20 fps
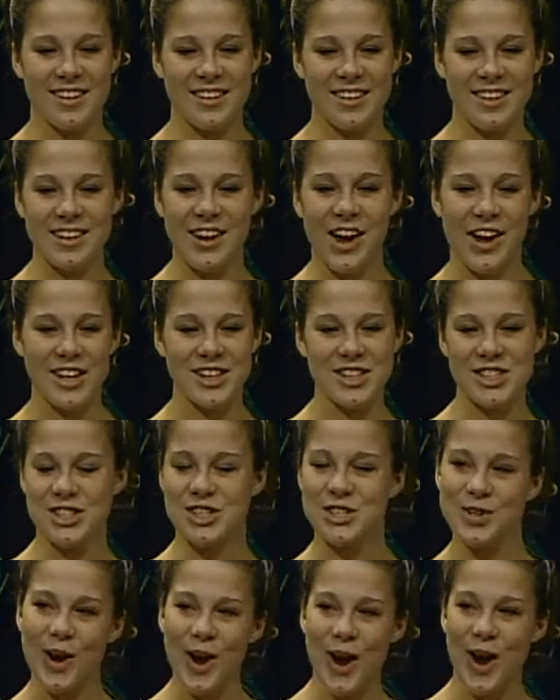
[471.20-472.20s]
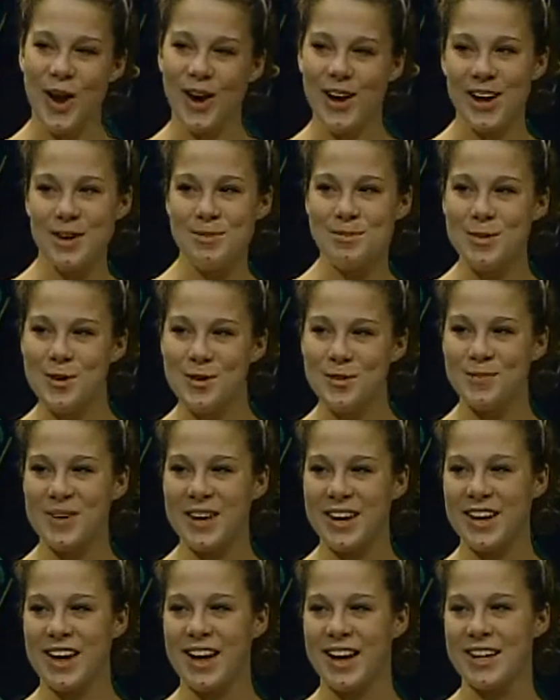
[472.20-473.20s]
not as strong a
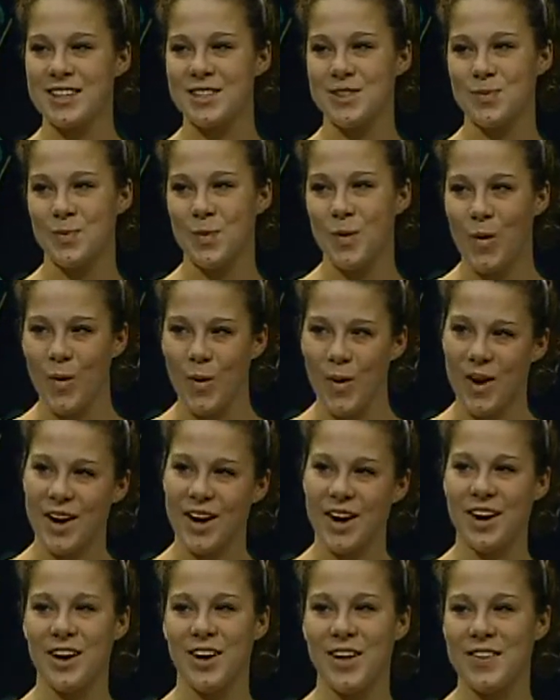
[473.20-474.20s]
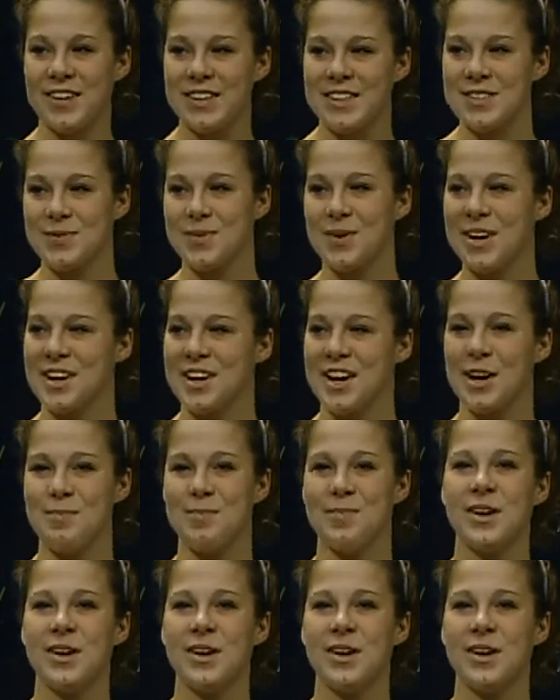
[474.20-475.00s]
movement as war and all this whatnot,